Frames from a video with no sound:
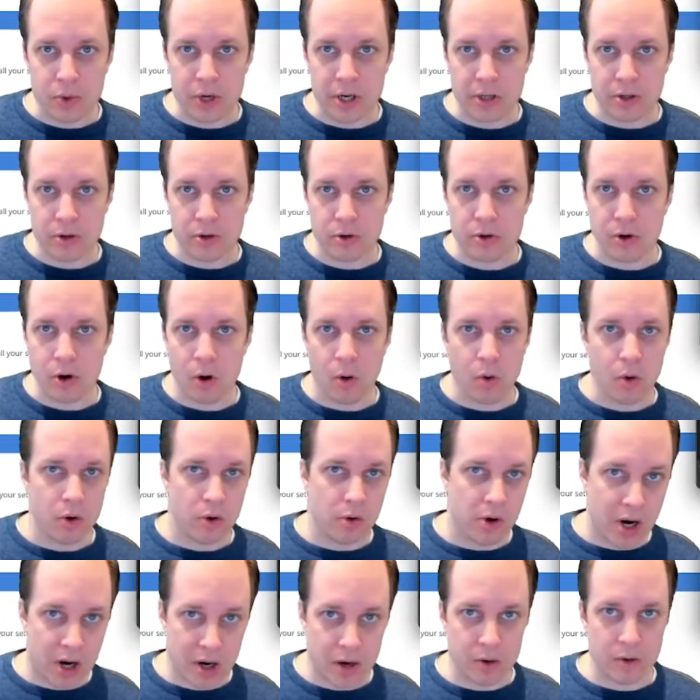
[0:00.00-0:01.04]
where you go
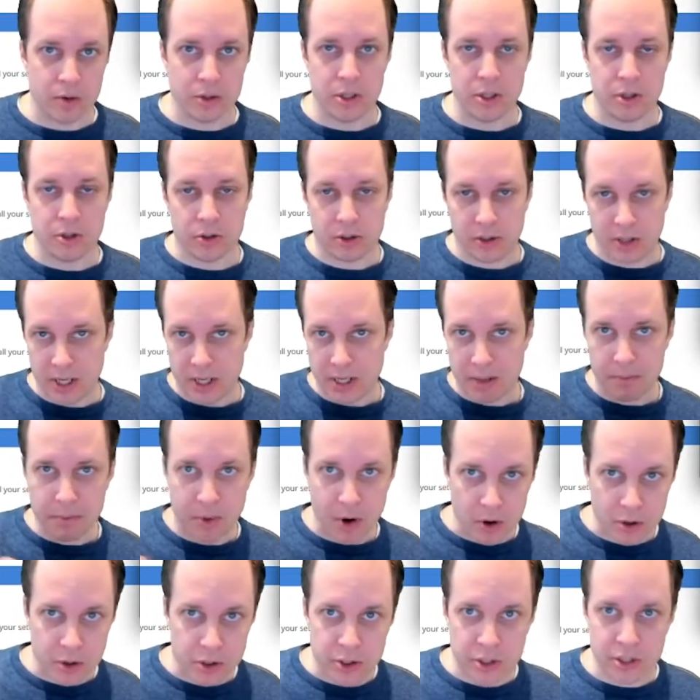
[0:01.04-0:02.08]
around and you tick
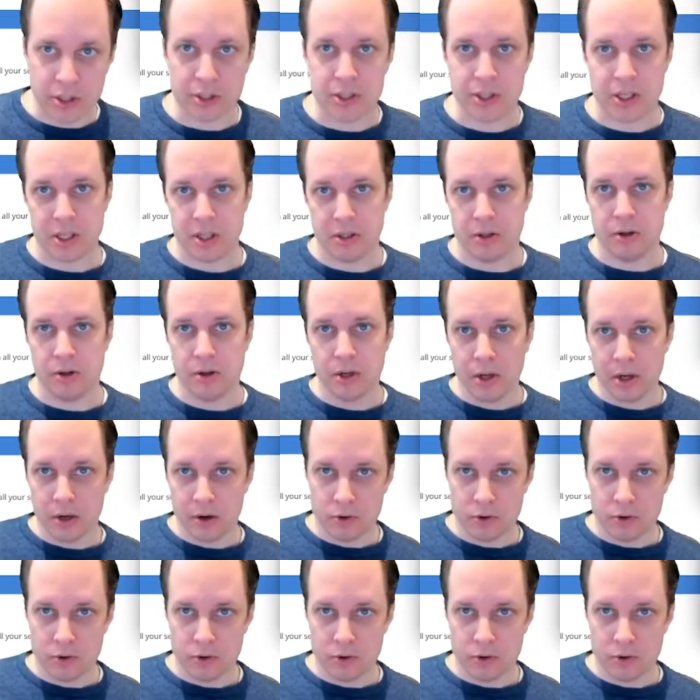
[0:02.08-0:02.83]
boxes and you